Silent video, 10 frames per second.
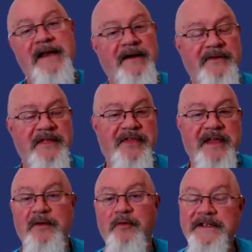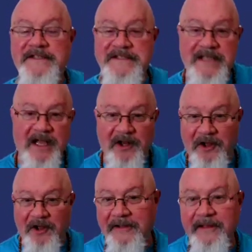everything we sell
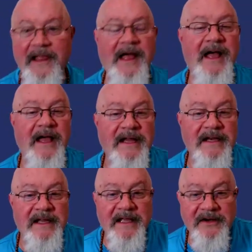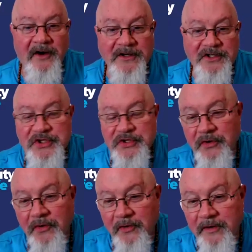online in our
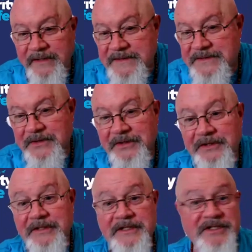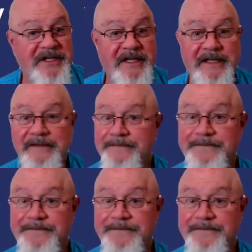store at the Circle of Chi,